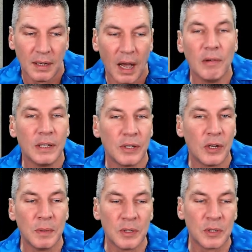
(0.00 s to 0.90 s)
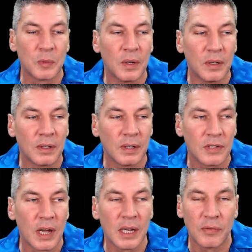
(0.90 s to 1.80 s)
only humans would
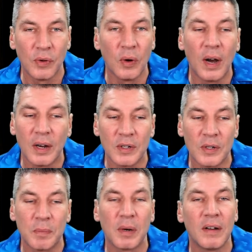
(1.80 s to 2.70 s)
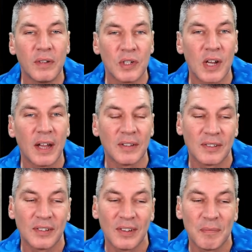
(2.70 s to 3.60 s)
take 400 private
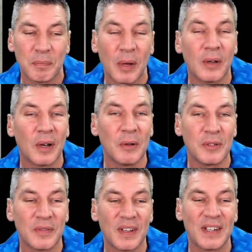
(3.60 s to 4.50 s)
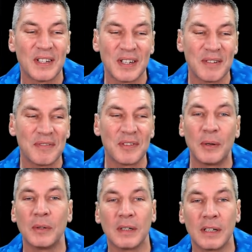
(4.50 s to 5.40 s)
jets, burn loads of energy and
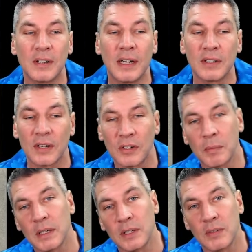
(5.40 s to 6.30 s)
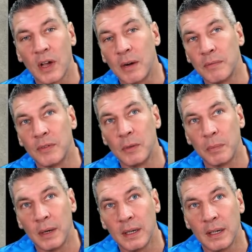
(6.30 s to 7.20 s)
fuel and create such a massive carbon
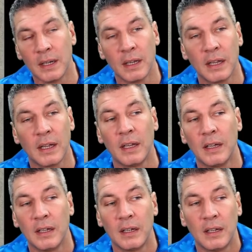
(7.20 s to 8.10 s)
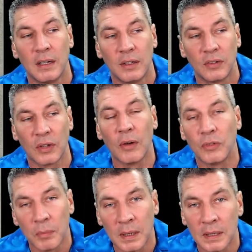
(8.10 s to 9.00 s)
footprint to go
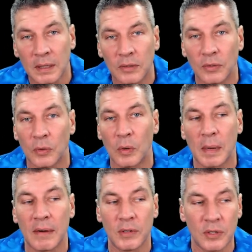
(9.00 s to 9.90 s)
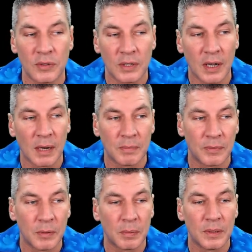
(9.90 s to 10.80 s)
to a meeting to talk about reducing carbon
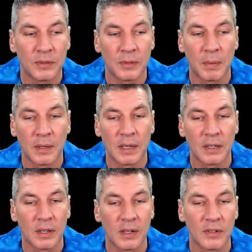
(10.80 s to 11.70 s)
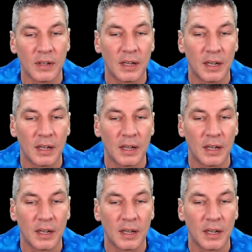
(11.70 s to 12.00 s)
footprints and burning less energy.